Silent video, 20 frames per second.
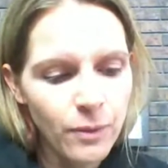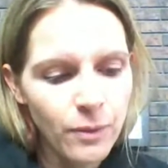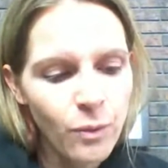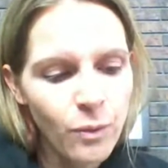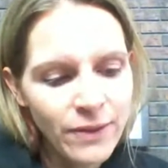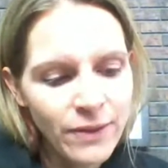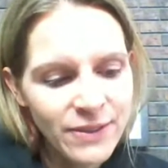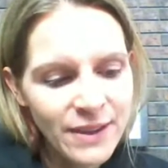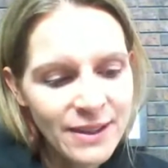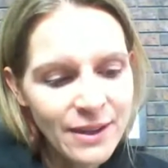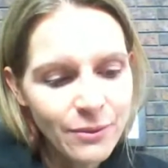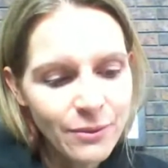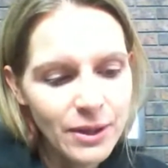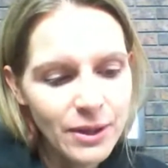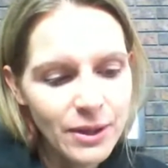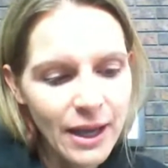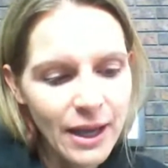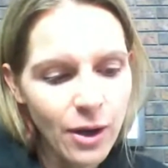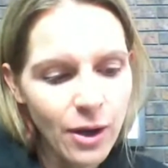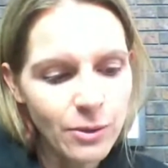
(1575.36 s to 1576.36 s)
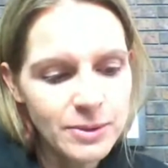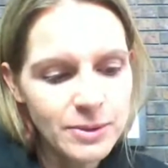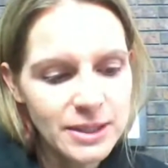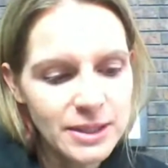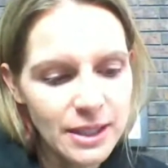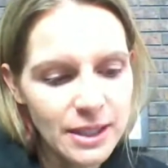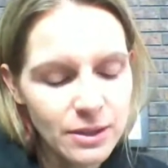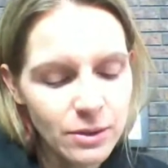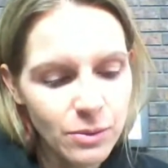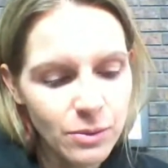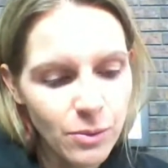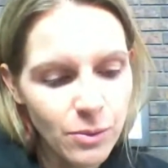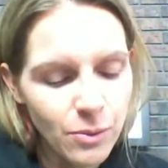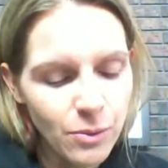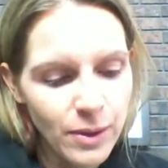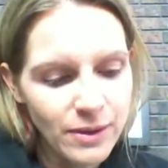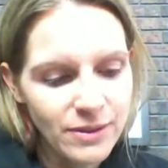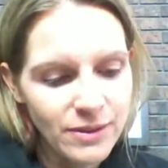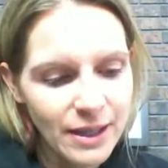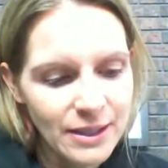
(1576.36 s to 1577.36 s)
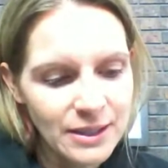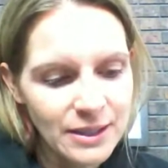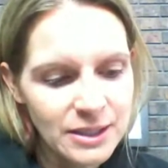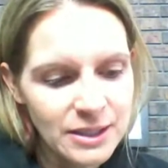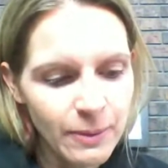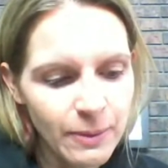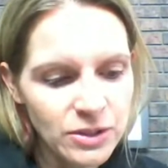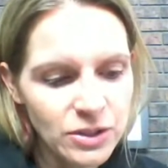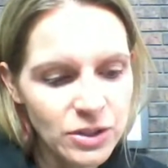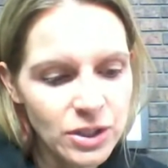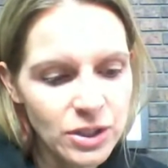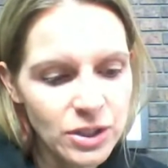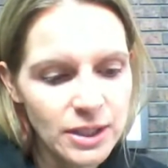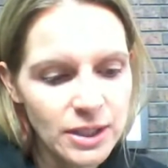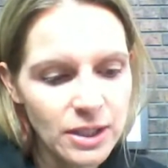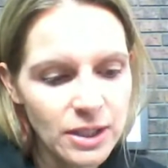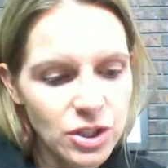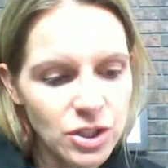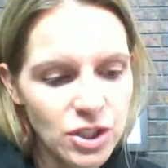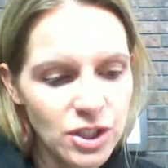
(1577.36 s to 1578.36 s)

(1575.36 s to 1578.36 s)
one thing that really helps with getting sponsors is